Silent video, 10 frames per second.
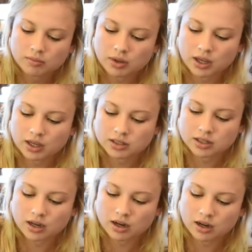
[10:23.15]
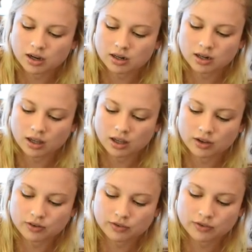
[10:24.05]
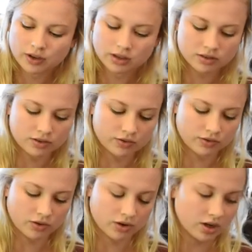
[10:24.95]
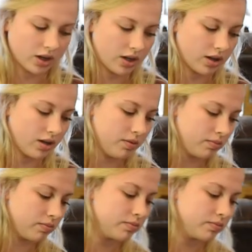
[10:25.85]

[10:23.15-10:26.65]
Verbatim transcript: paint on a face for him.